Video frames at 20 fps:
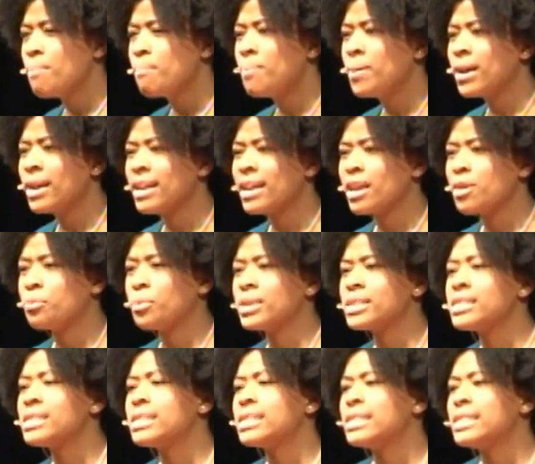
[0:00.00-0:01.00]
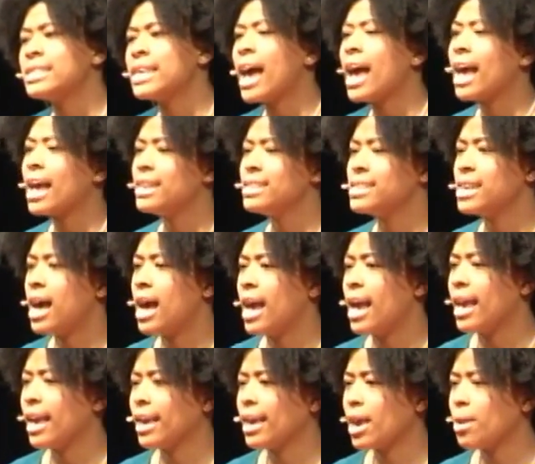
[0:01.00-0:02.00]
But it wasn't a sad
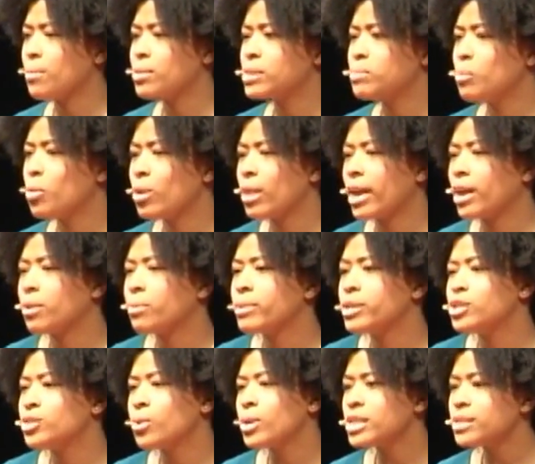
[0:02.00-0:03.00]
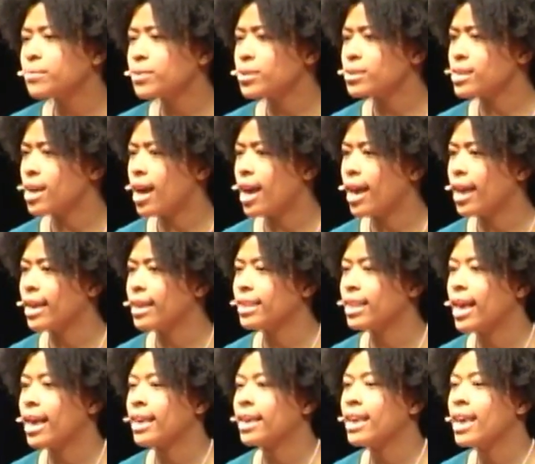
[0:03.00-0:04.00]
dying, it was more like a rejoiceful dying,
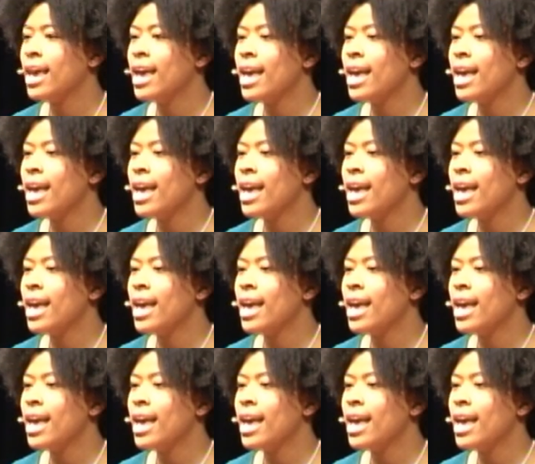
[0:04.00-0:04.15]
like